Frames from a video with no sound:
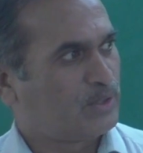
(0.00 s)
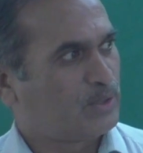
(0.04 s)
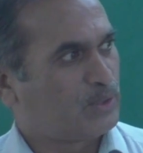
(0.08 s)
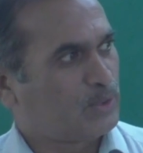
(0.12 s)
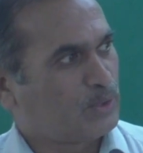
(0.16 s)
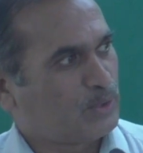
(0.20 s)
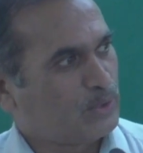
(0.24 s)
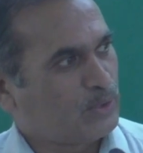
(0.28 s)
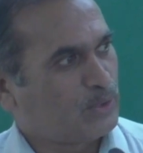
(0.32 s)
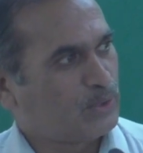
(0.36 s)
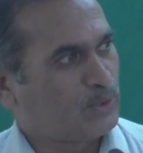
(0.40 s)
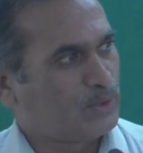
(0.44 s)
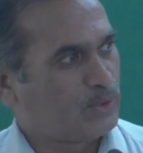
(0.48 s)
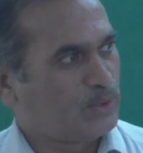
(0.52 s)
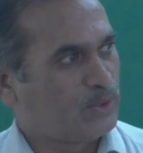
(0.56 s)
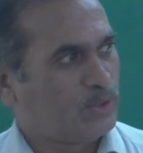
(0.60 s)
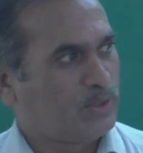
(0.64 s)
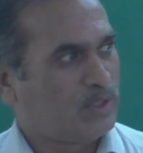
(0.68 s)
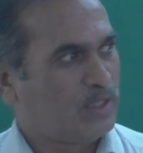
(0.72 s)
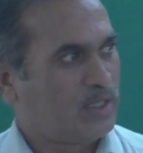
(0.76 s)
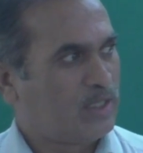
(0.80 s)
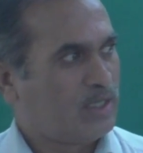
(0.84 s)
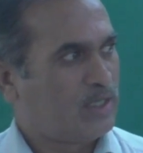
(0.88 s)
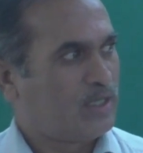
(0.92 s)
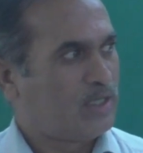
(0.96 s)
Do
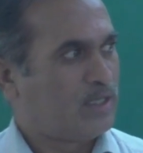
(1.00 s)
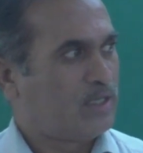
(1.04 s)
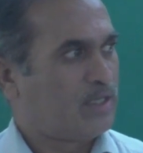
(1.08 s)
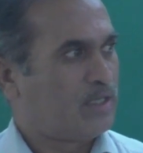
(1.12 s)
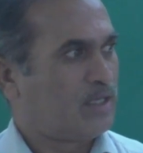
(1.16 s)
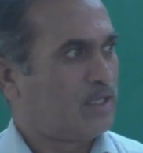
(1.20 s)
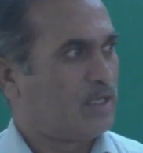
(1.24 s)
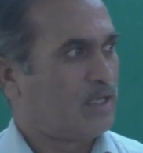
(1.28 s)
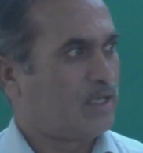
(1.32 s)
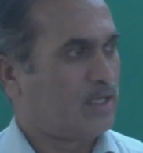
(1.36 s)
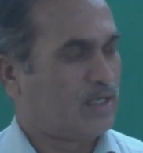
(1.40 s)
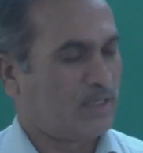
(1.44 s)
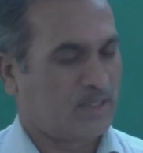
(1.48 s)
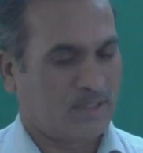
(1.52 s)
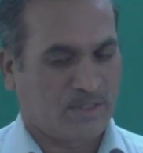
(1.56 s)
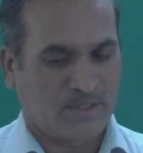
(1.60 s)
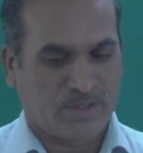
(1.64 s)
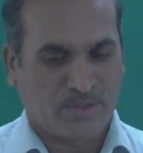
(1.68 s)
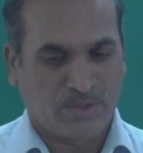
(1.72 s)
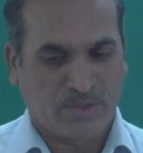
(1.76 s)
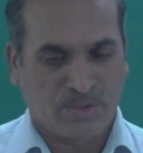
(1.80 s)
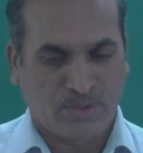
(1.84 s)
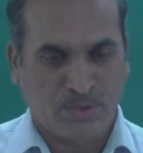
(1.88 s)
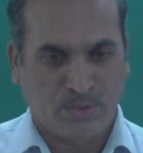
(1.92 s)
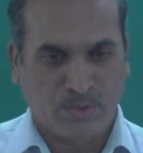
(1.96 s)

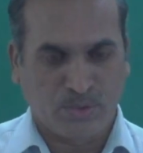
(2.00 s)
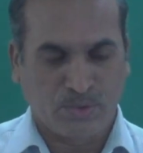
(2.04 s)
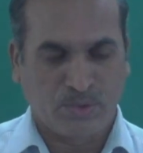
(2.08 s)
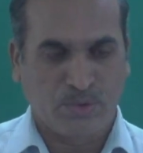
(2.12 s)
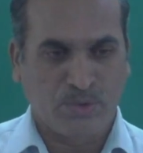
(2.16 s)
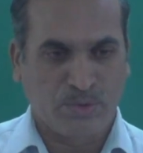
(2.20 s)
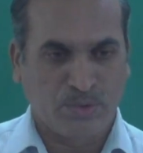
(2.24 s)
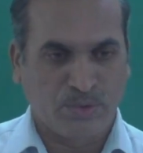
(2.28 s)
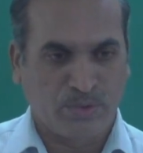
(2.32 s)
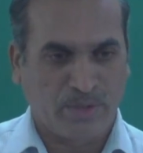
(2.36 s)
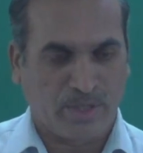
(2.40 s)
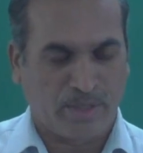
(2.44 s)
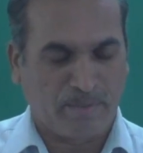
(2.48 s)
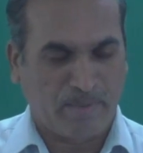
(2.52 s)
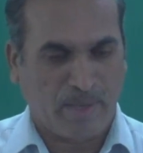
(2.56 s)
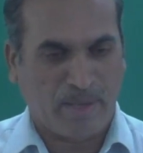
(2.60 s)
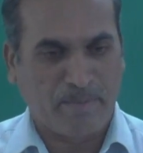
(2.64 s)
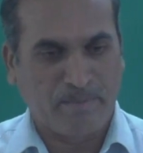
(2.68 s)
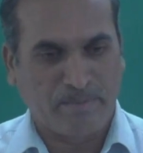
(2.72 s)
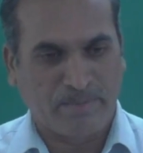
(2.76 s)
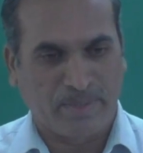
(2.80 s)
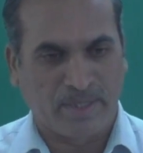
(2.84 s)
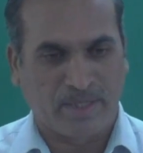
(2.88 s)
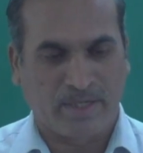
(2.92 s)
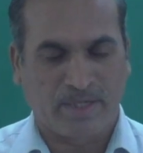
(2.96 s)
you
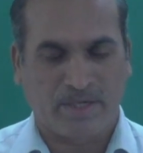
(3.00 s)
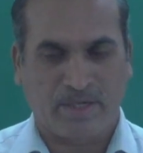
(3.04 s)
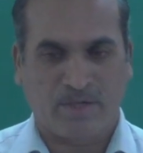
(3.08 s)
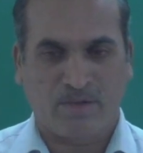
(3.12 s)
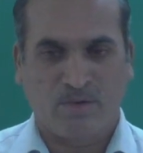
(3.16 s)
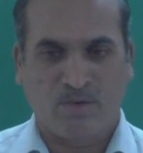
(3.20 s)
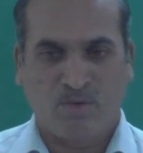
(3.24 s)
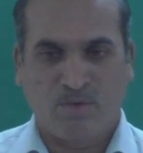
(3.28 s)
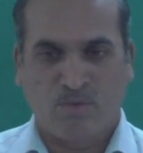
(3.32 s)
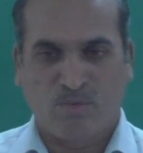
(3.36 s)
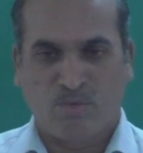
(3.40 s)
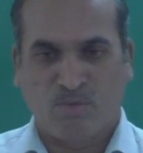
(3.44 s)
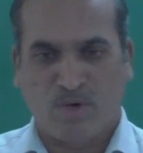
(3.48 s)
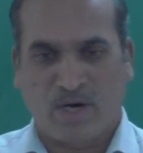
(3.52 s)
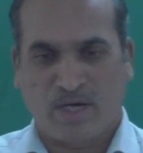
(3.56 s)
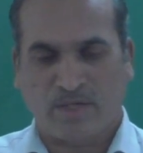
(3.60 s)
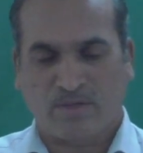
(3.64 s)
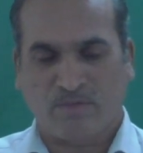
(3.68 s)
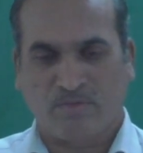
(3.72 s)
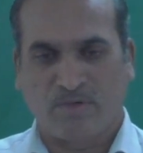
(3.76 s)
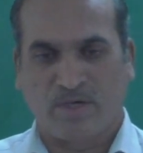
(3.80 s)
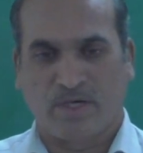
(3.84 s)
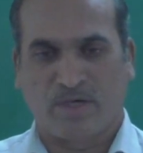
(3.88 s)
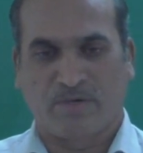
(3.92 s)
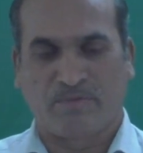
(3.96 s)
remember
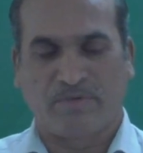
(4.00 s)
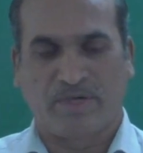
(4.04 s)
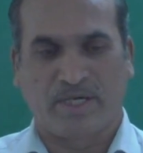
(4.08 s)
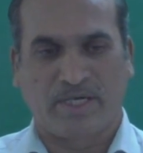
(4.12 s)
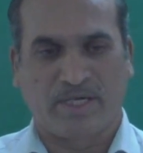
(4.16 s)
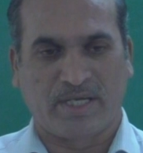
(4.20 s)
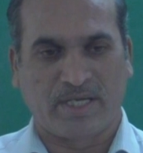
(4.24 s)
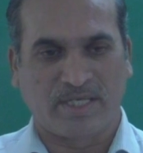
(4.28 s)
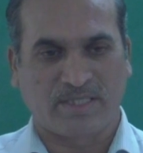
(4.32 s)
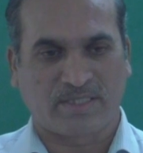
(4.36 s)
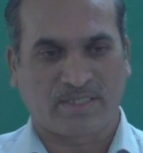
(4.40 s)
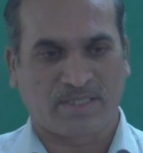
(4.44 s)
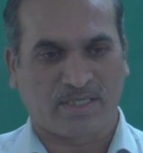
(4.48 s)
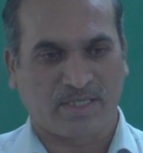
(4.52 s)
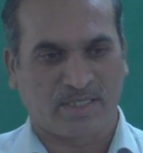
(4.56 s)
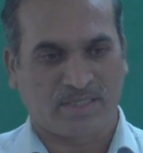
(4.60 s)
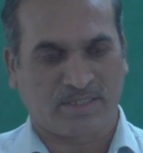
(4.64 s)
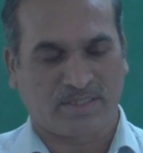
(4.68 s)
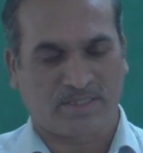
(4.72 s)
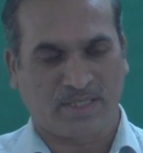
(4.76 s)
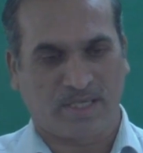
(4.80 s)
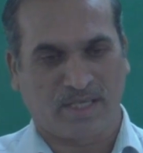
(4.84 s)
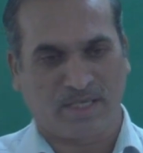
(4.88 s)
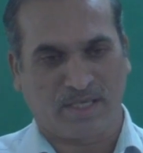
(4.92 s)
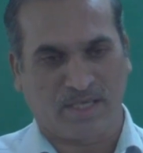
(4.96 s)
what were we
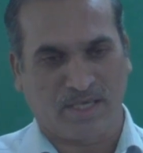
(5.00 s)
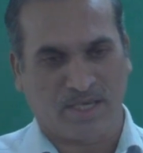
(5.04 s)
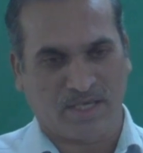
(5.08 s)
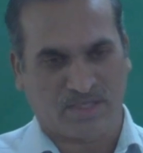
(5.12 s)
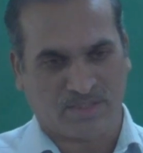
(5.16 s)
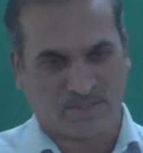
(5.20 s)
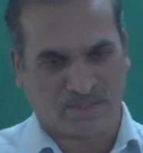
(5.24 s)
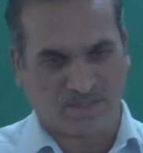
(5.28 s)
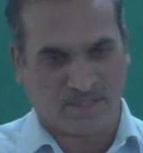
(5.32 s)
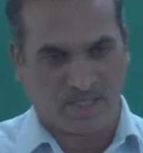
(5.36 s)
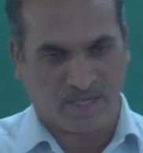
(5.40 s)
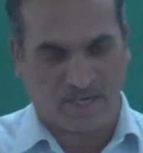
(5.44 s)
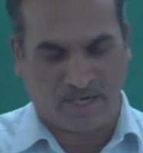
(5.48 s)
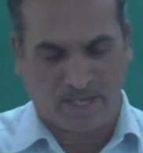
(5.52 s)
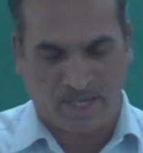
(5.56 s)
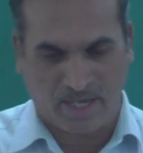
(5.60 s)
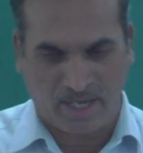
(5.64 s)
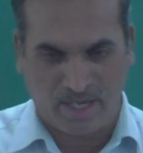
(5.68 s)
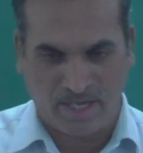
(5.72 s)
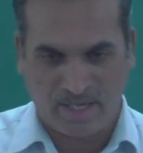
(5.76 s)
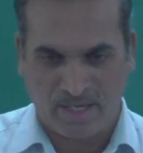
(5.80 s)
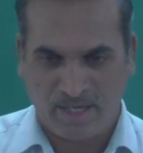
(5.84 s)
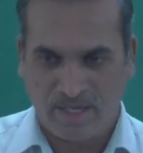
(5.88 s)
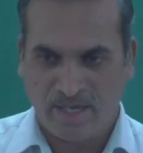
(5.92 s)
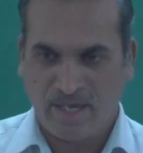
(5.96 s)
discussing
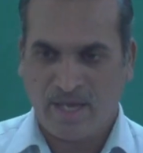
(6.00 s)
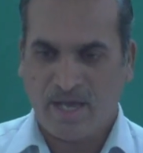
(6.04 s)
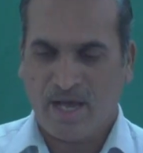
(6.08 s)
yesterday?